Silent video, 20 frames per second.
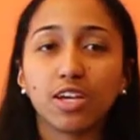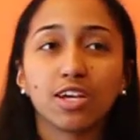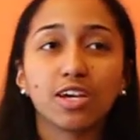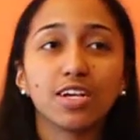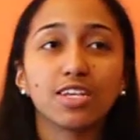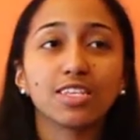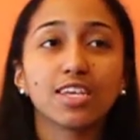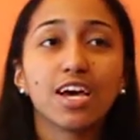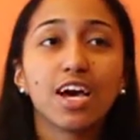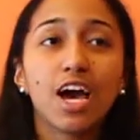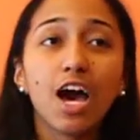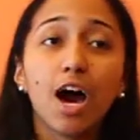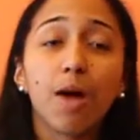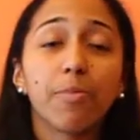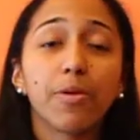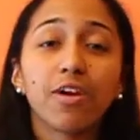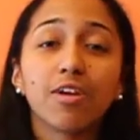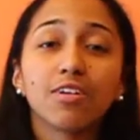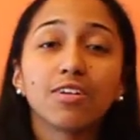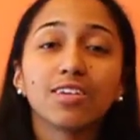because
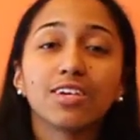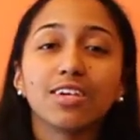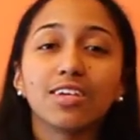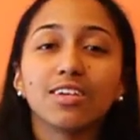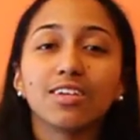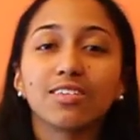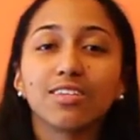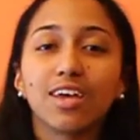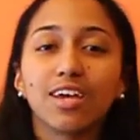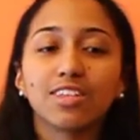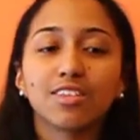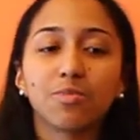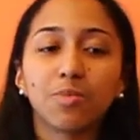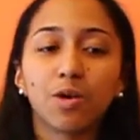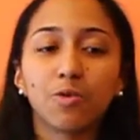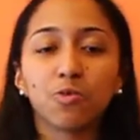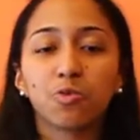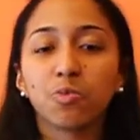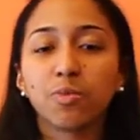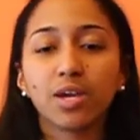apparently like to my
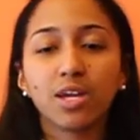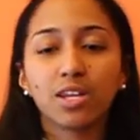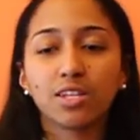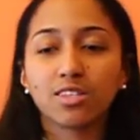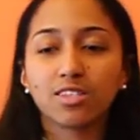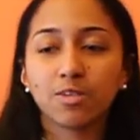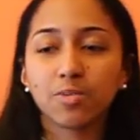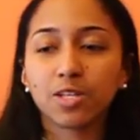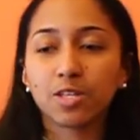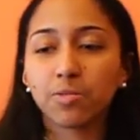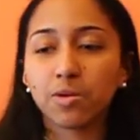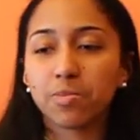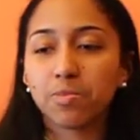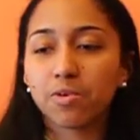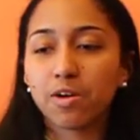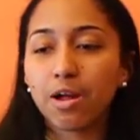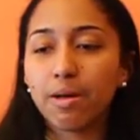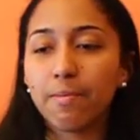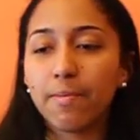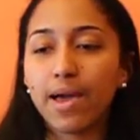roommate and some other people
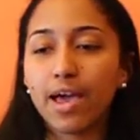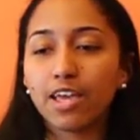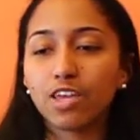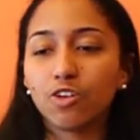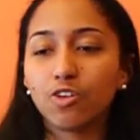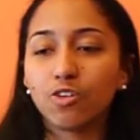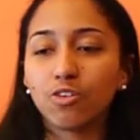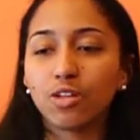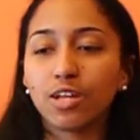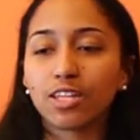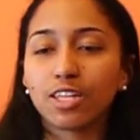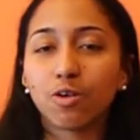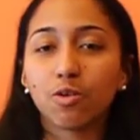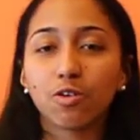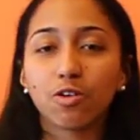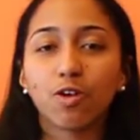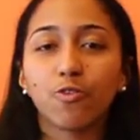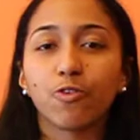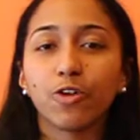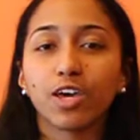I met, you know, like they
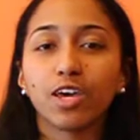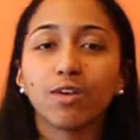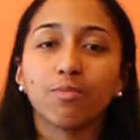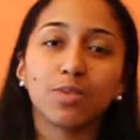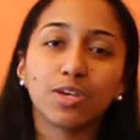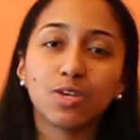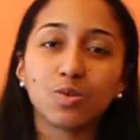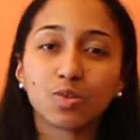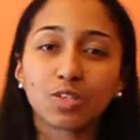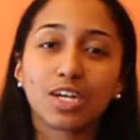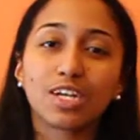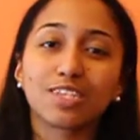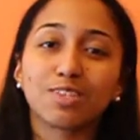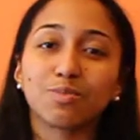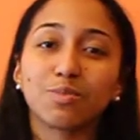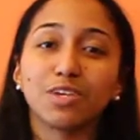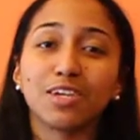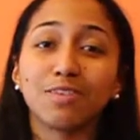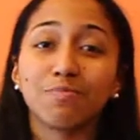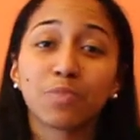were rough with him, but he was nice to
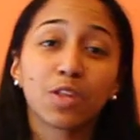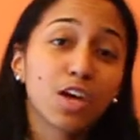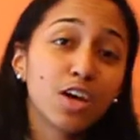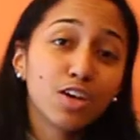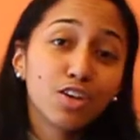me.